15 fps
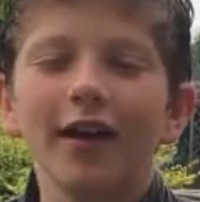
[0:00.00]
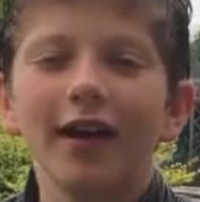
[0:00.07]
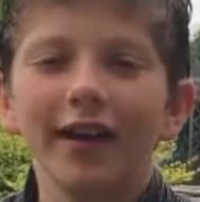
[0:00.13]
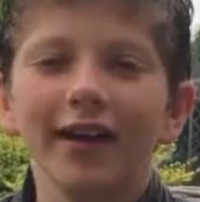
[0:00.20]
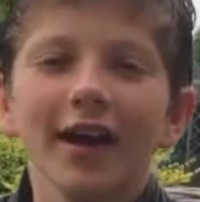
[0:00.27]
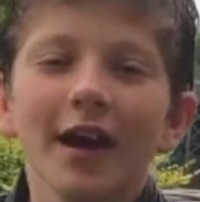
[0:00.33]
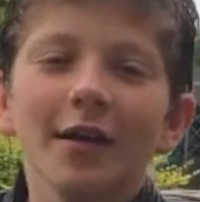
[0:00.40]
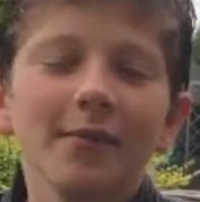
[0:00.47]

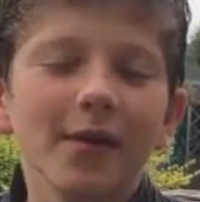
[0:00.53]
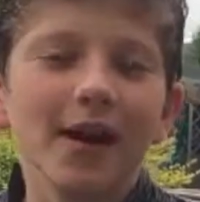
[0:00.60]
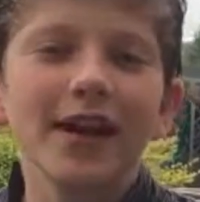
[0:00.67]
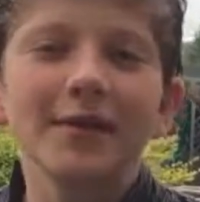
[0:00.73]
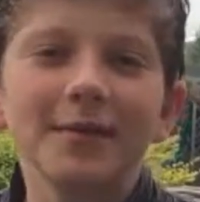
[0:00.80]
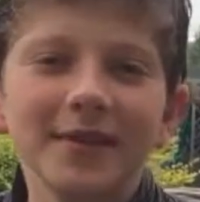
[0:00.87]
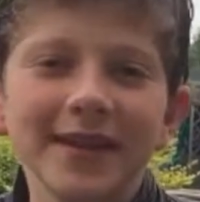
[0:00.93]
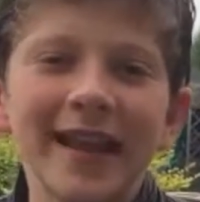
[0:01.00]
Hi,
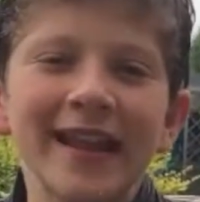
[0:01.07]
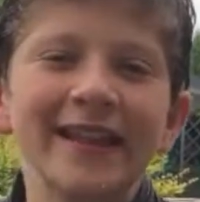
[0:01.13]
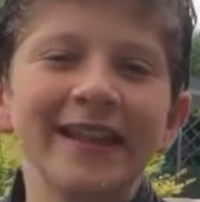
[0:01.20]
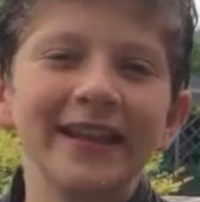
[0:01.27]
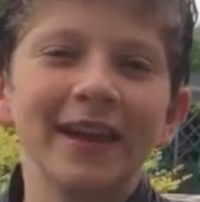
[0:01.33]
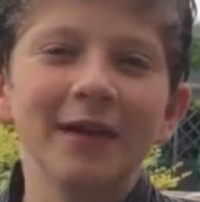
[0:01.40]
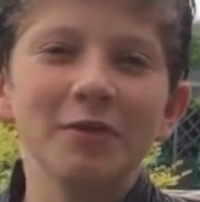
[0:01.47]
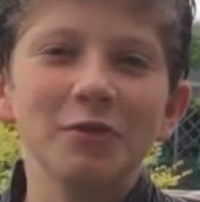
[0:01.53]
my name's
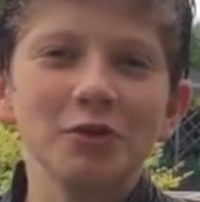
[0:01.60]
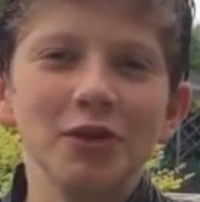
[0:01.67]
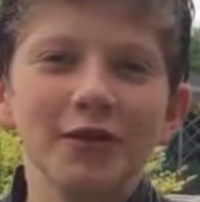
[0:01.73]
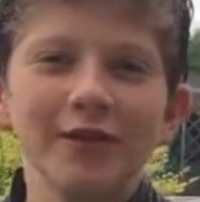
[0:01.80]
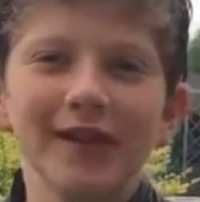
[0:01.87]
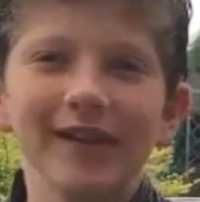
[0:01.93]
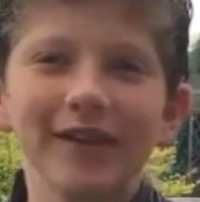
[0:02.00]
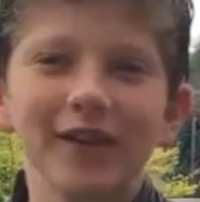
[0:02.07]
Stanley and I'm
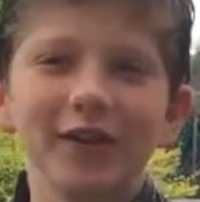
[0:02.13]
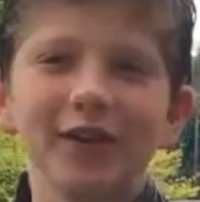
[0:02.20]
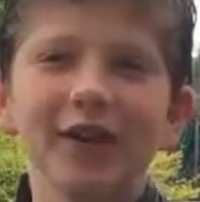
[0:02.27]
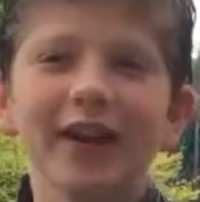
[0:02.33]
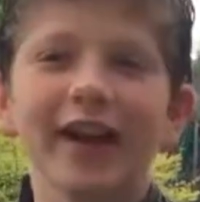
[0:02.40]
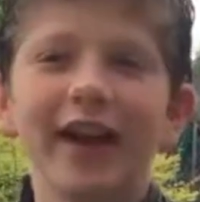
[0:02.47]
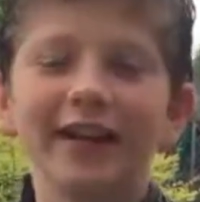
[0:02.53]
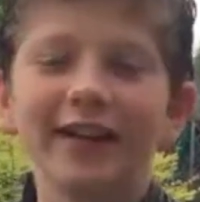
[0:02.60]
12 years
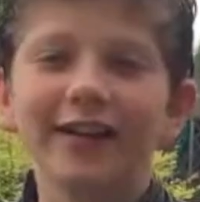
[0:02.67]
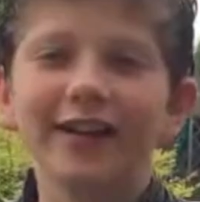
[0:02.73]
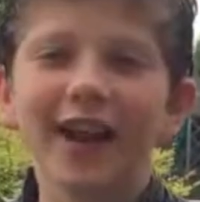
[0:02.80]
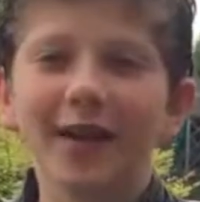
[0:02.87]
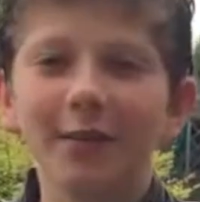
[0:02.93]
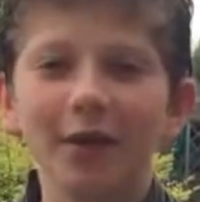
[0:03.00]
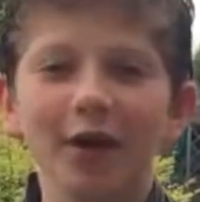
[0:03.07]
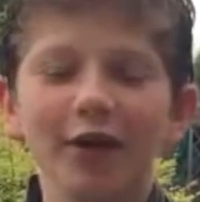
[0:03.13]
old and
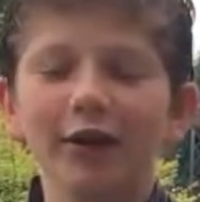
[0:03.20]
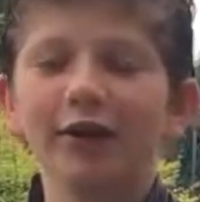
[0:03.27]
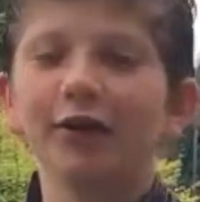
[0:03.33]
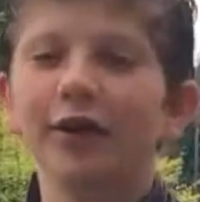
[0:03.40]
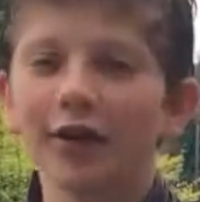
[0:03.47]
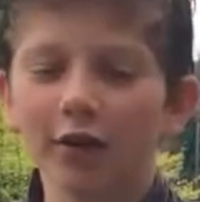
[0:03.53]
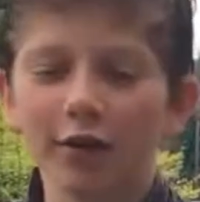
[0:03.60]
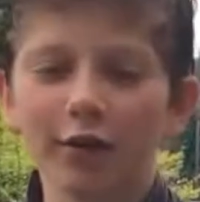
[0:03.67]
today I'm going
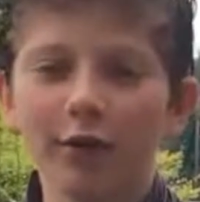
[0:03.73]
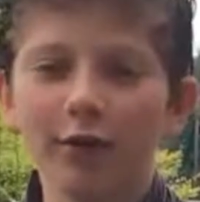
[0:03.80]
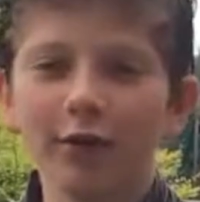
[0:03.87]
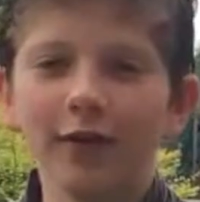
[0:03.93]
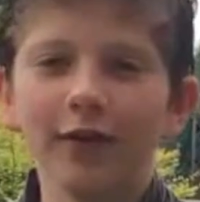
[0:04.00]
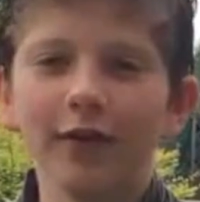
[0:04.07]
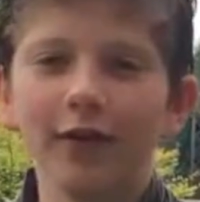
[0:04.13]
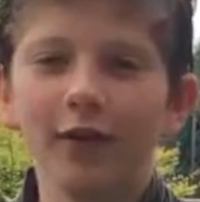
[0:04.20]
to go
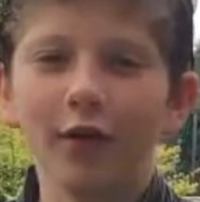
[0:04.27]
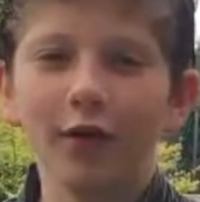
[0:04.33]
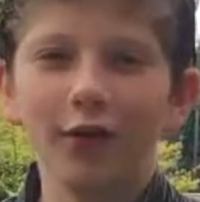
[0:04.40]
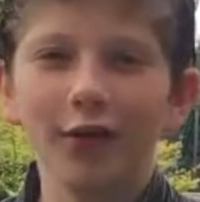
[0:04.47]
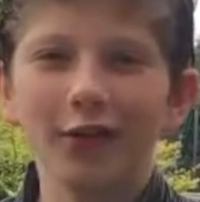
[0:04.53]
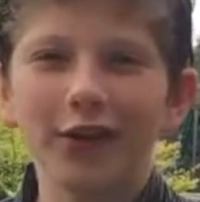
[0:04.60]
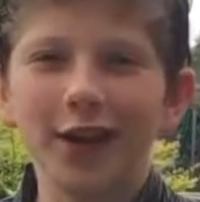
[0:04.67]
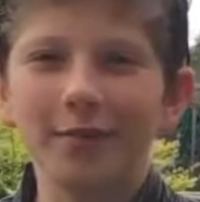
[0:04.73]

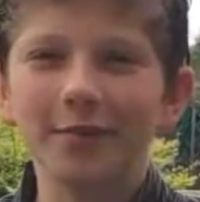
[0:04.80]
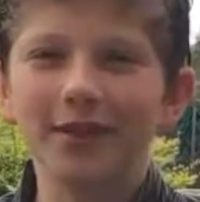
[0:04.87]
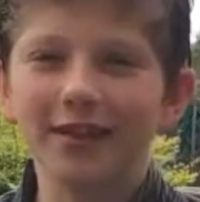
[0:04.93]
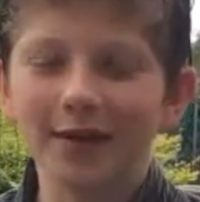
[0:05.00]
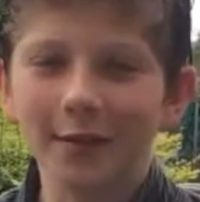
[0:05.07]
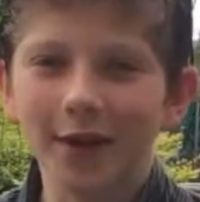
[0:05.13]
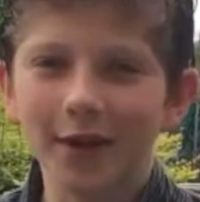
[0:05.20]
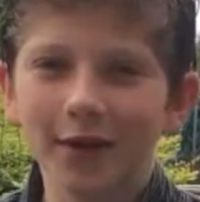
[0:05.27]
on the
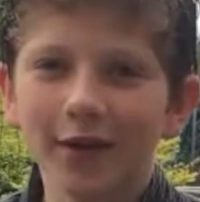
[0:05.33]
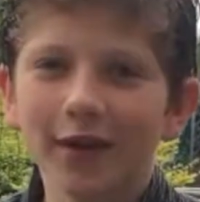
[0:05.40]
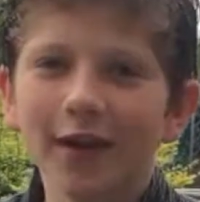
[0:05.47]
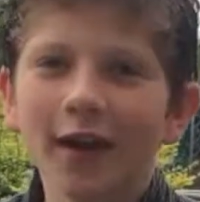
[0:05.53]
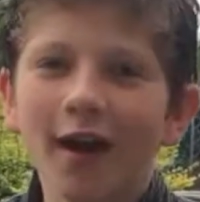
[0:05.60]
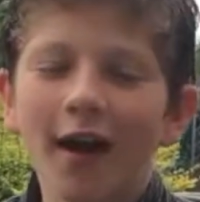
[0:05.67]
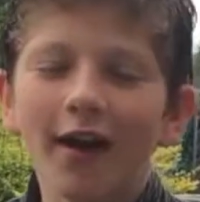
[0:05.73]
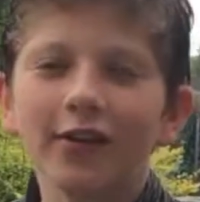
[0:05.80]
Thames Limo.
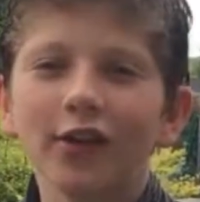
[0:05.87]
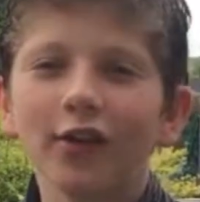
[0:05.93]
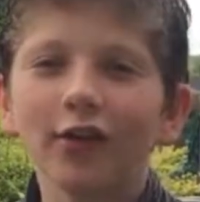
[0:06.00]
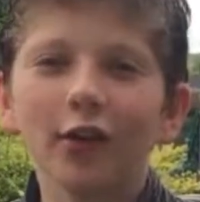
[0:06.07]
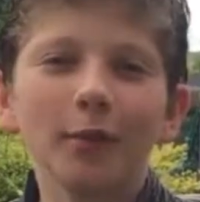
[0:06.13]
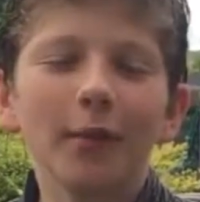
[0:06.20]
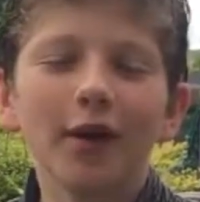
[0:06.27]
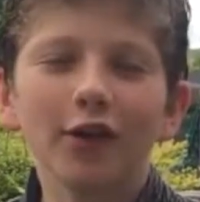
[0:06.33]
I
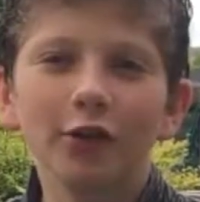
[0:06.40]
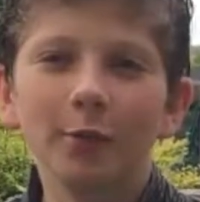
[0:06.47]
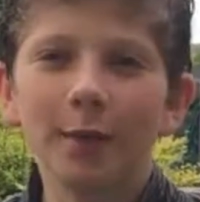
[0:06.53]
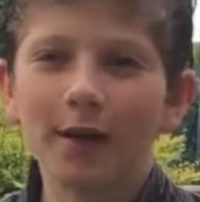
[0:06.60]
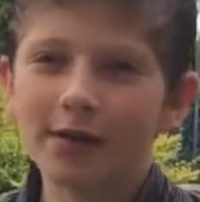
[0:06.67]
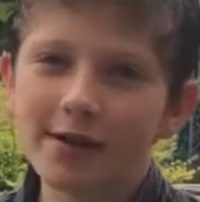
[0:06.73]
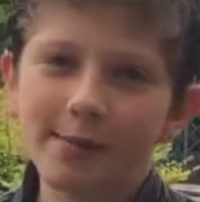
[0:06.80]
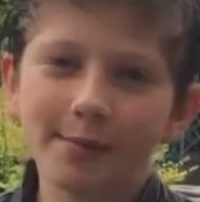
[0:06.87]
don't know much
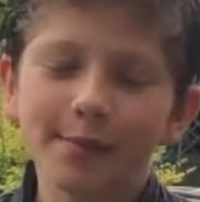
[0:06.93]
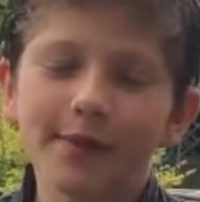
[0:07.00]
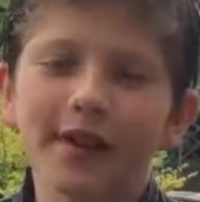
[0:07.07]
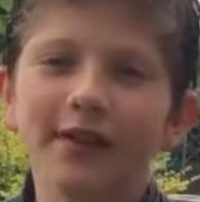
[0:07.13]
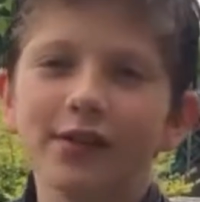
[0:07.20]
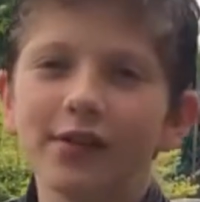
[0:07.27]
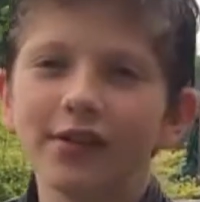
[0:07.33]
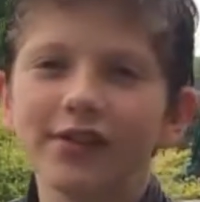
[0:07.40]
about it
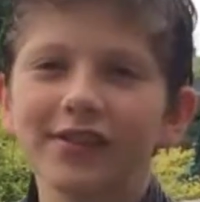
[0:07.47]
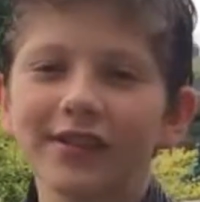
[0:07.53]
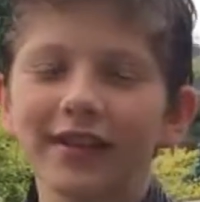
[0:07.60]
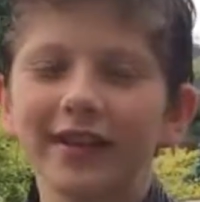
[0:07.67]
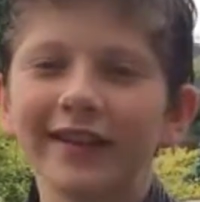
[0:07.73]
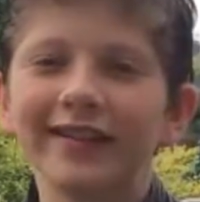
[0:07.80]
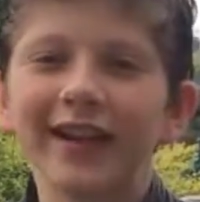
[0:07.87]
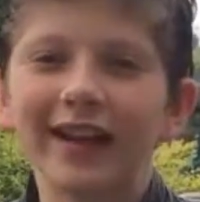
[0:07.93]
but I know it's
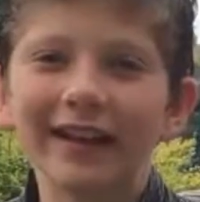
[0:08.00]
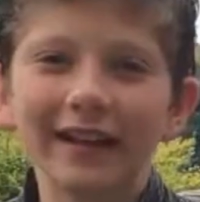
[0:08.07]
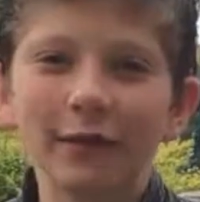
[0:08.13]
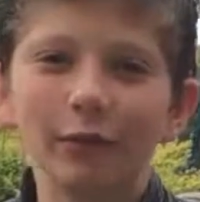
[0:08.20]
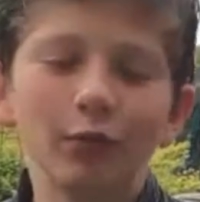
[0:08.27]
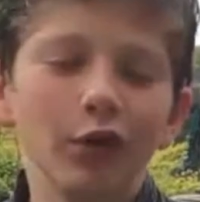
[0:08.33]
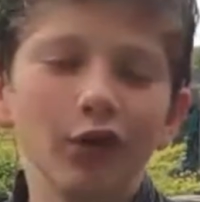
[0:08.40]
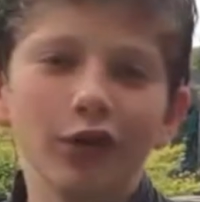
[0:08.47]
an
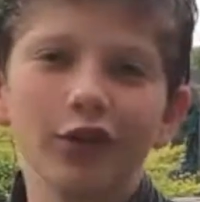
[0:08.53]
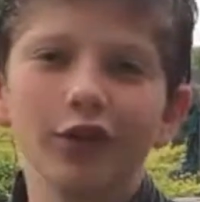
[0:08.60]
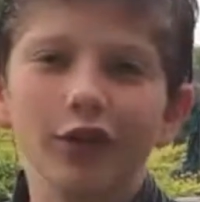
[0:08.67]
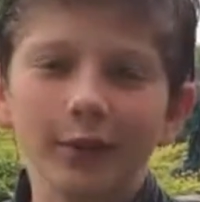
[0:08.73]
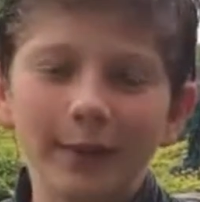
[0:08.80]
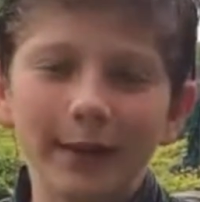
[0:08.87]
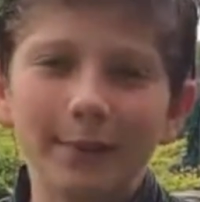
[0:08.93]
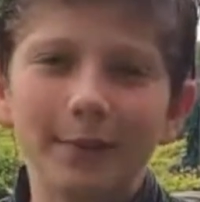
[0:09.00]
Italian wooden
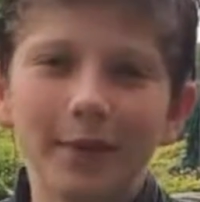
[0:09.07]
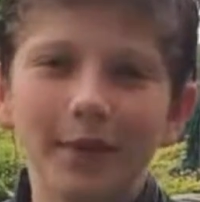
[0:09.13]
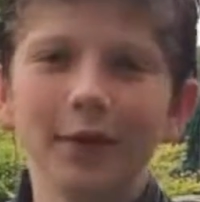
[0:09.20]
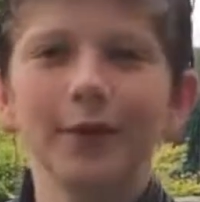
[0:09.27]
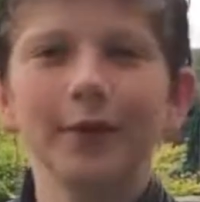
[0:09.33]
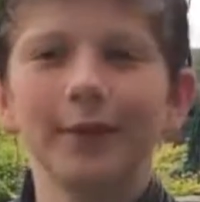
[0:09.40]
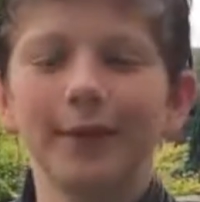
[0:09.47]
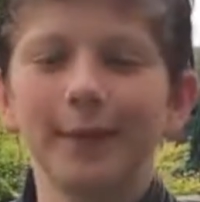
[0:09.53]
speedboat.